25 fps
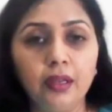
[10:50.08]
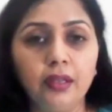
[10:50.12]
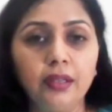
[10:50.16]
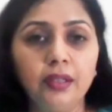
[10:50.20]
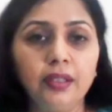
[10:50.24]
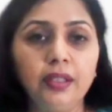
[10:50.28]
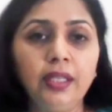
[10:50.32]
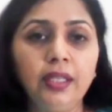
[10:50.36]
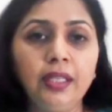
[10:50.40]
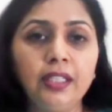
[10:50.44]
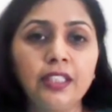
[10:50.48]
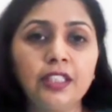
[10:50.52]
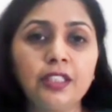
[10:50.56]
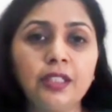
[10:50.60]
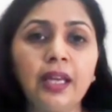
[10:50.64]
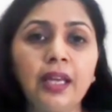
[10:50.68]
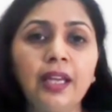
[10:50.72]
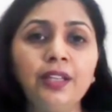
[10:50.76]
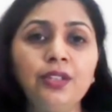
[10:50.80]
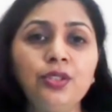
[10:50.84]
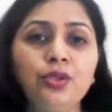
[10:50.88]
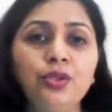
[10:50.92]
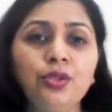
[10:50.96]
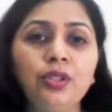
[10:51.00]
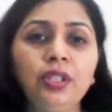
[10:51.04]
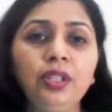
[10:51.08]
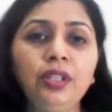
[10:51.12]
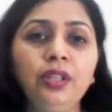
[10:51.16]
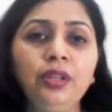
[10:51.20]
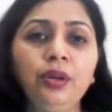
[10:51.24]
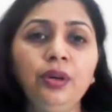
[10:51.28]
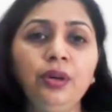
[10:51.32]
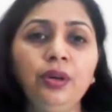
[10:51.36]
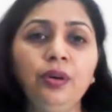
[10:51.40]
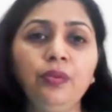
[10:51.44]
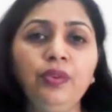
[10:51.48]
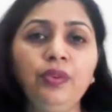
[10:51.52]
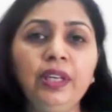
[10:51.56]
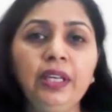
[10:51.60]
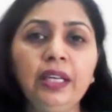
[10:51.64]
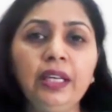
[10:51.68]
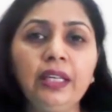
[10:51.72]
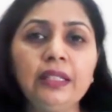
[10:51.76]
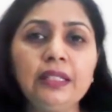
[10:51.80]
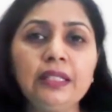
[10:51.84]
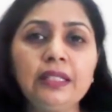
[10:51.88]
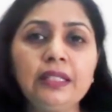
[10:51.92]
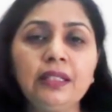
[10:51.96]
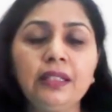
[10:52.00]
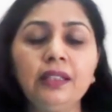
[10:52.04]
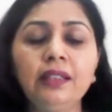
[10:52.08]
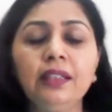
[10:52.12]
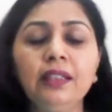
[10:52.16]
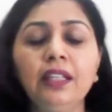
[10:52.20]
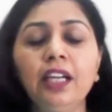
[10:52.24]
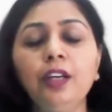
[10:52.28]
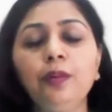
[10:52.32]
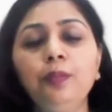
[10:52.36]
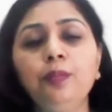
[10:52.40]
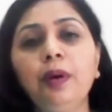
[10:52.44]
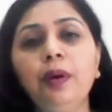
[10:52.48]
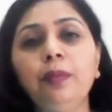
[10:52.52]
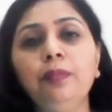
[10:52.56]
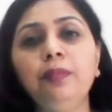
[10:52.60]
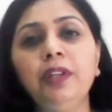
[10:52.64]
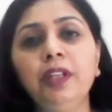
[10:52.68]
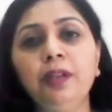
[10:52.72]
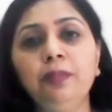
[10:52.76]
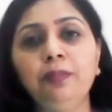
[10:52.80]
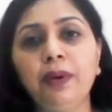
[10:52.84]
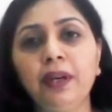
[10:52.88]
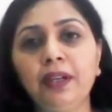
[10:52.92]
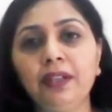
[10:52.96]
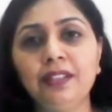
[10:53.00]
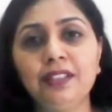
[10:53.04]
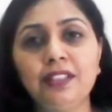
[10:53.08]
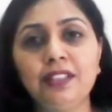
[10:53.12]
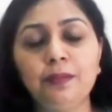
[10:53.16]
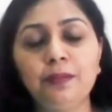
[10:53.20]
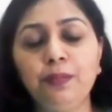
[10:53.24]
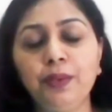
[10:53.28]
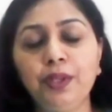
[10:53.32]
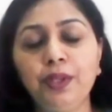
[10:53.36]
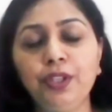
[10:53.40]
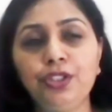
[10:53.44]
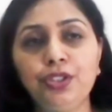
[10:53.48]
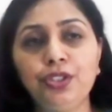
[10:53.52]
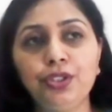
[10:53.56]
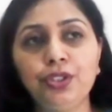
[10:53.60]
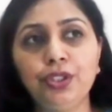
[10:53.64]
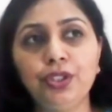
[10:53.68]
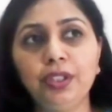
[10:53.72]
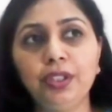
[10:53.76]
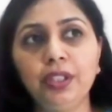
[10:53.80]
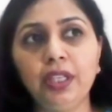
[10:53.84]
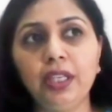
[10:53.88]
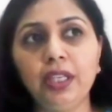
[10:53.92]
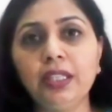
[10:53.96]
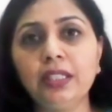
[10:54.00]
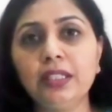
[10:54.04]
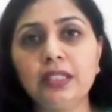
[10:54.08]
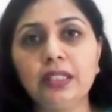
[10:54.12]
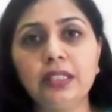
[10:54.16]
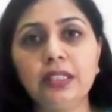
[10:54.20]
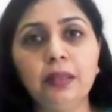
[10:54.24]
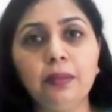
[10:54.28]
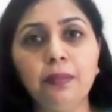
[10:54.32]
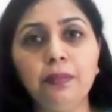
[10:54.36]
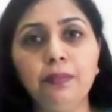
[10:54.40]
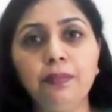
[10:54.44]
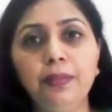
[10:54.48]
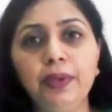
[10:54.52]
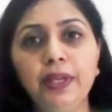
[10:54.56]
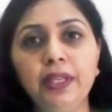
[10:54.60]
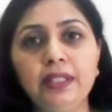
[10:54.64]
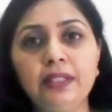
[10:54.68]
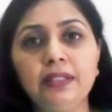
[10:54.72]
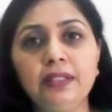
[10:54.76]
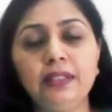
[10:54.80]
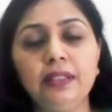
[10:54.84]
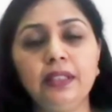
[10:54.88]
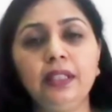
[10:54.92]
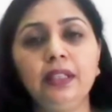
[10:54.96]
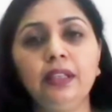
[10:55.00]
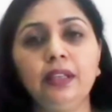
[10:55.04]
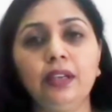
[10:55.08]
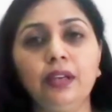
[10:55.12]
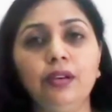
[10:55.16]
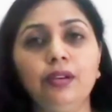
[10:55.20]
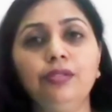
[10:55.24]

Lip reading: Yes, actually, we can say that public participation is the basic